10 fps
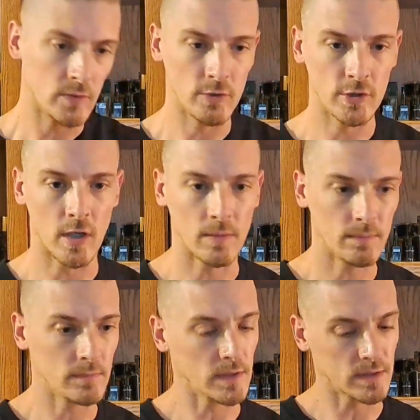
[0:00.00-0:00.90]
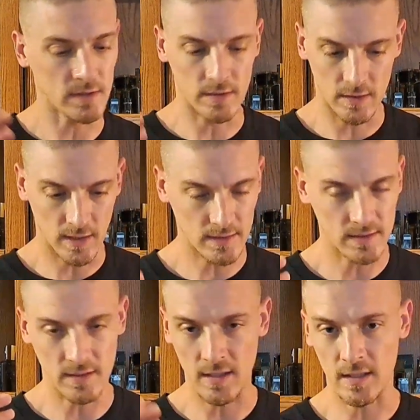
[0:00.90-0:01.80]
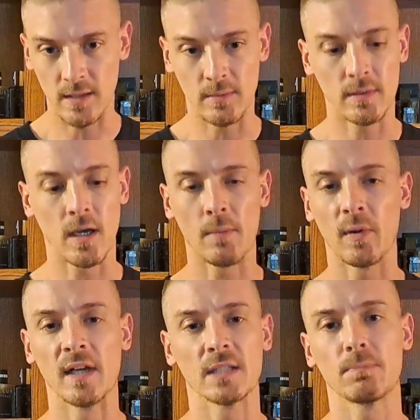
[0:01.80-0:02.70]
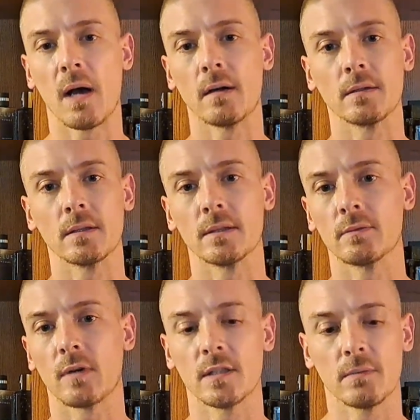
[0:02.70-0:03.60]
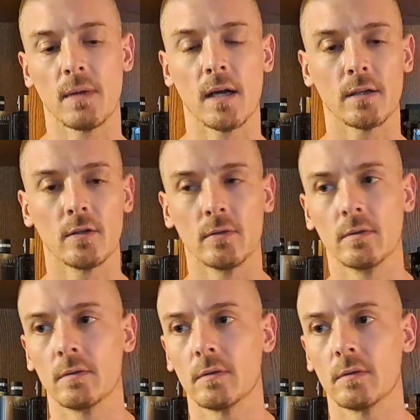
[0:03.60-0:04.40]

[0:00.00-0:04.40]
too sharp. It's still that stinky, complex, pounding red tobacco.